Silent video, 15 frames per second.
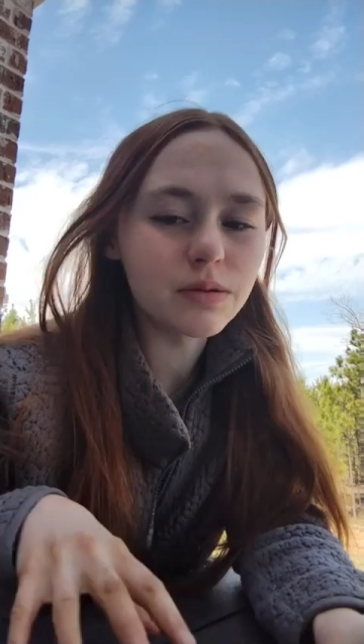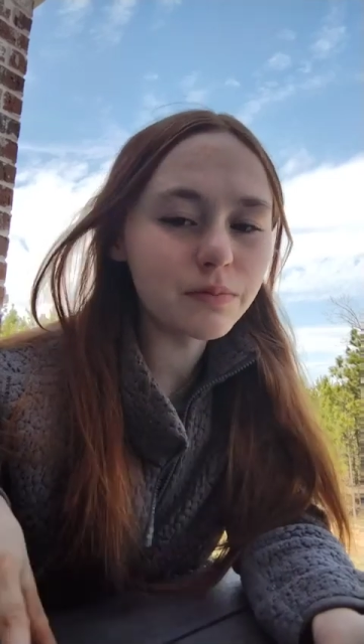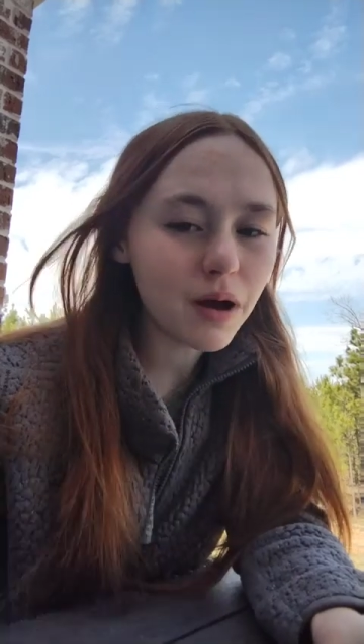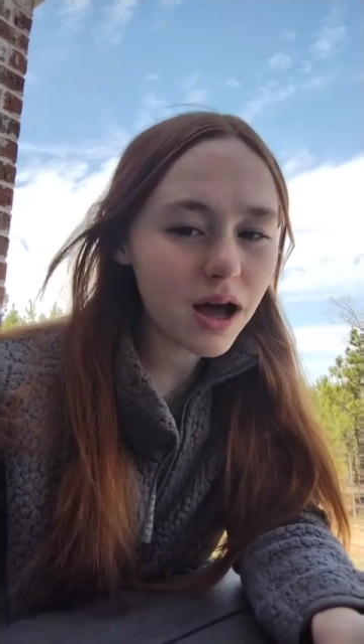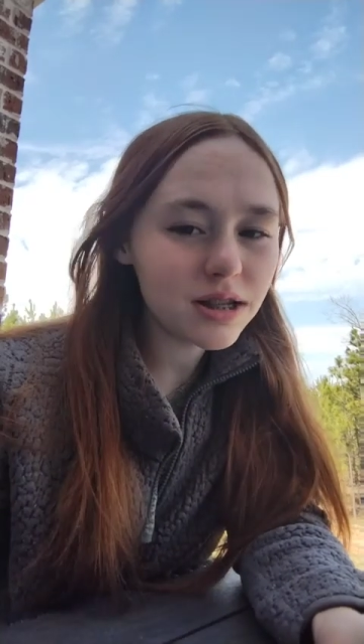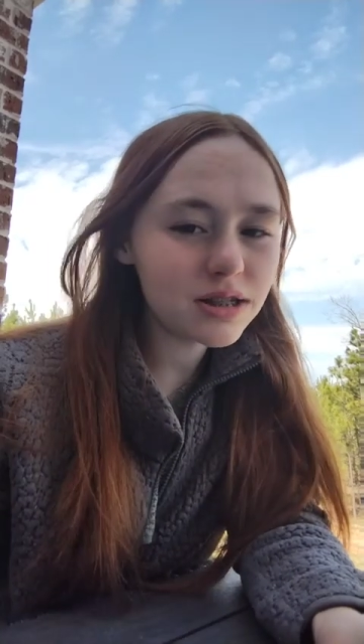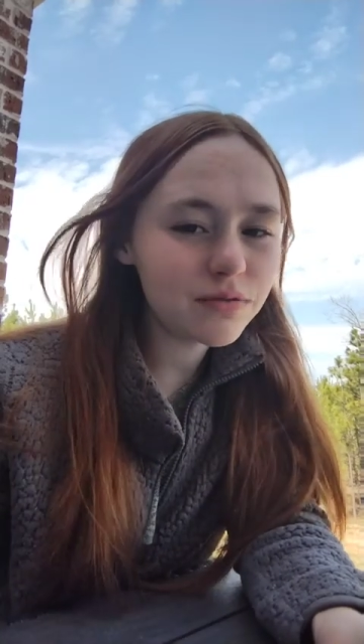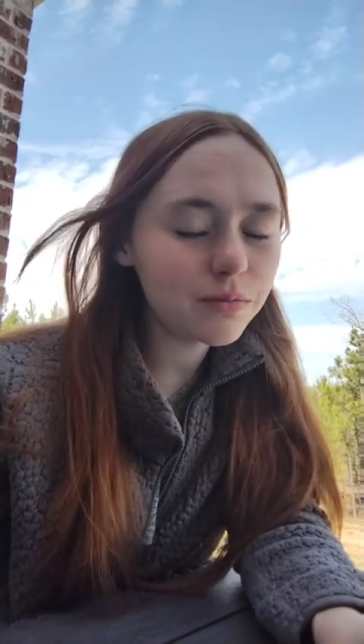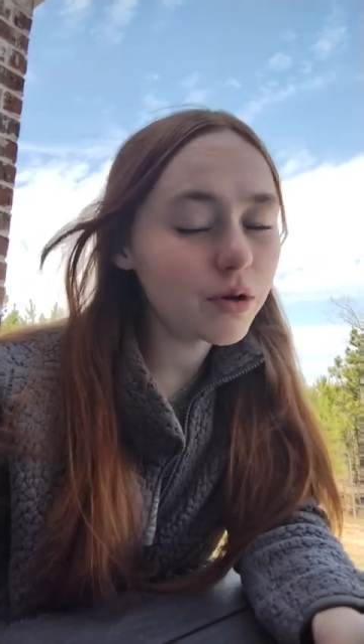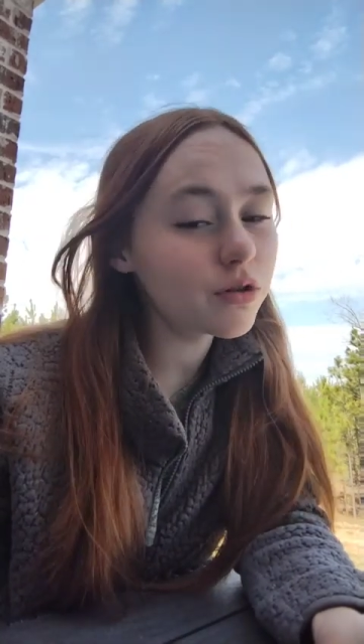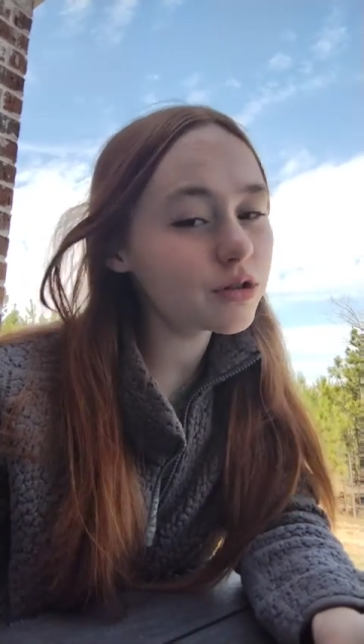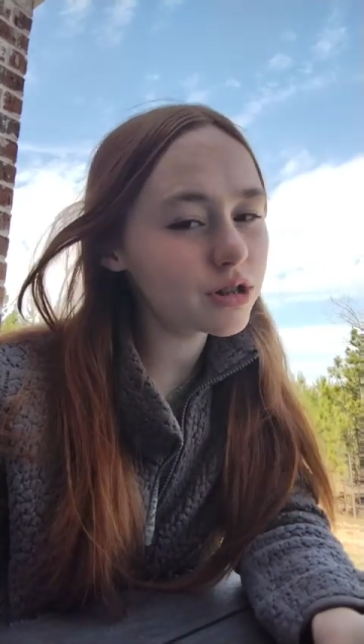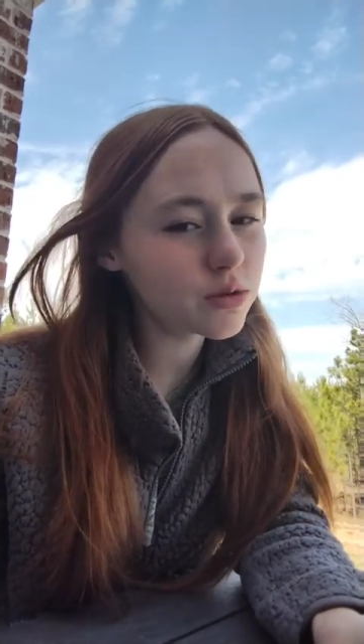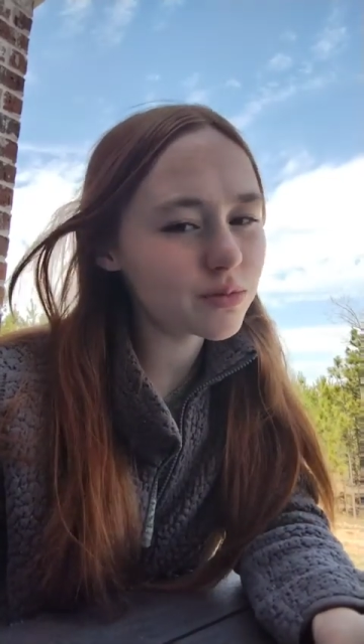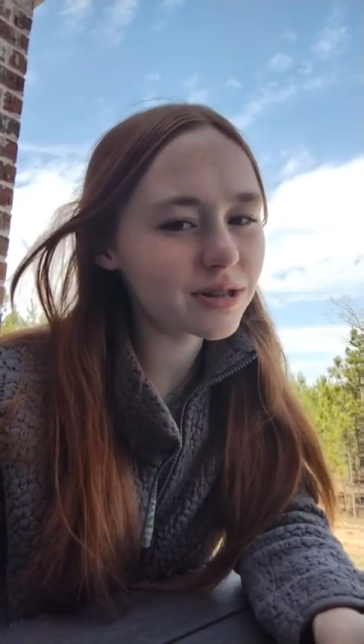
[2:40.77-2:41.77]
positive
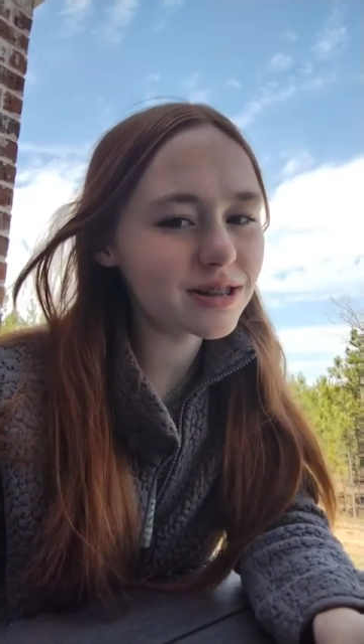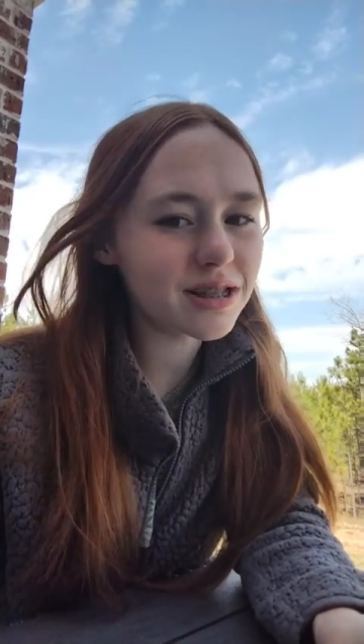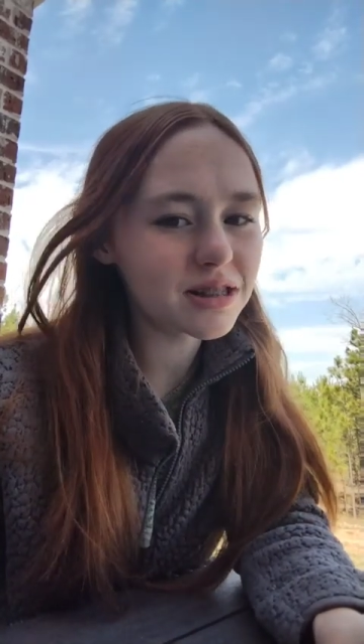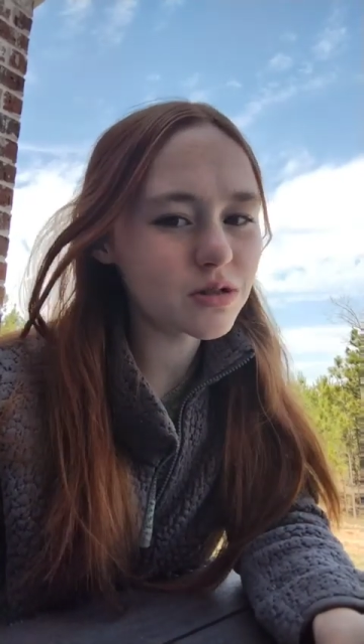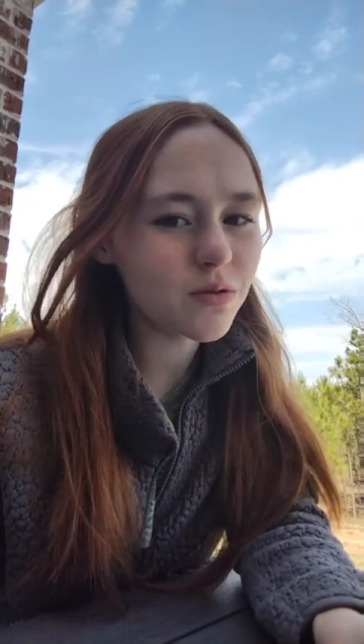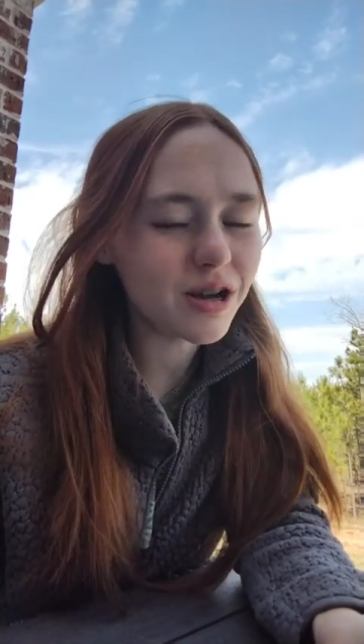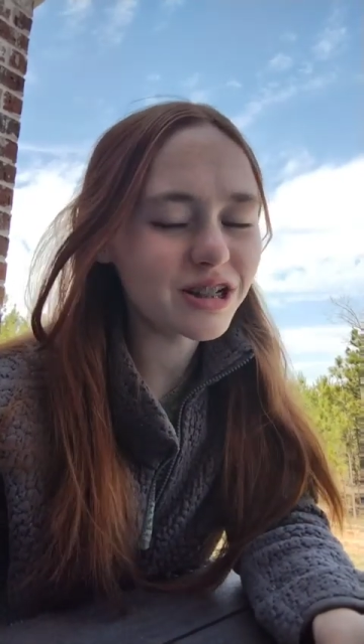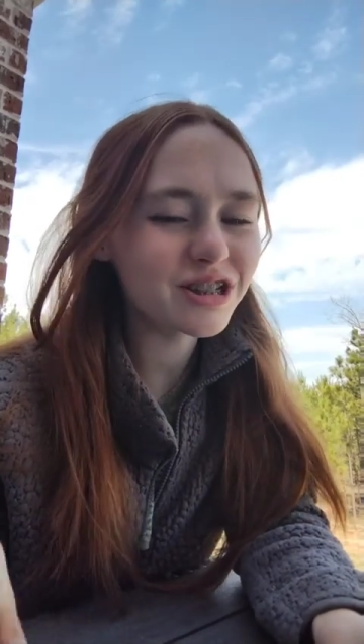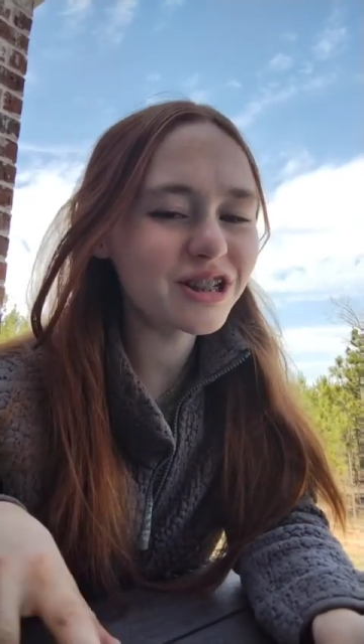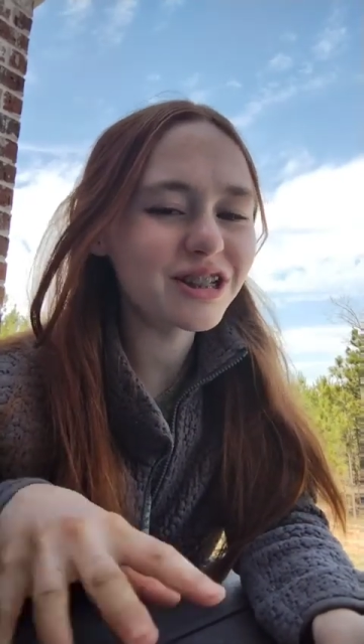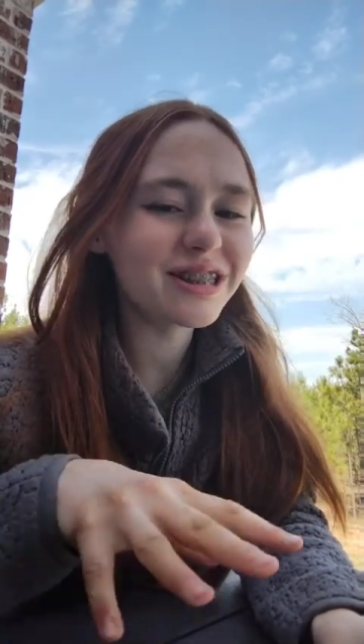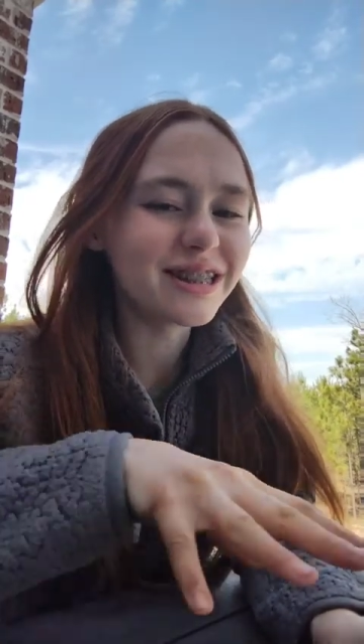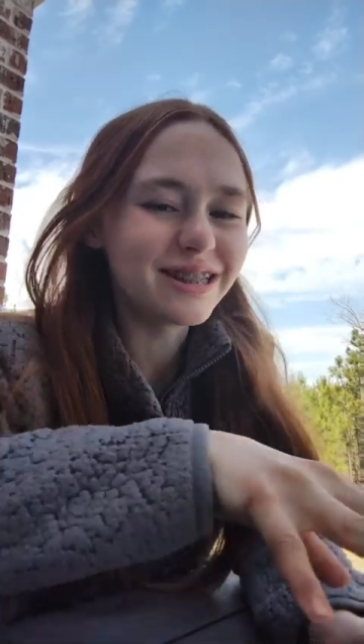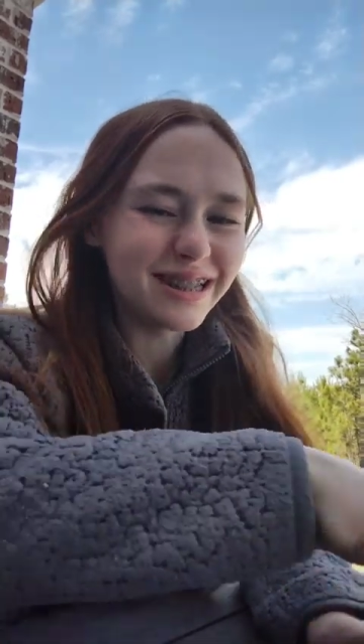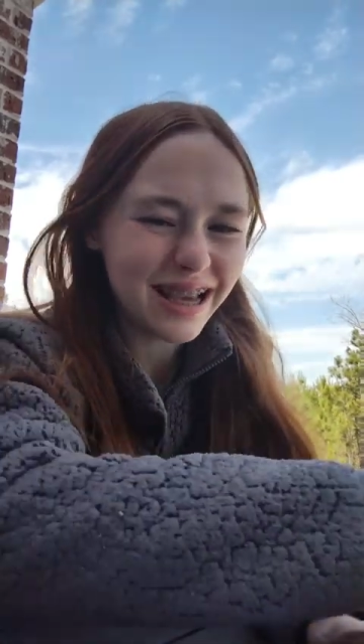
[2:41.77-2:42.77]
emotions with 6 questions and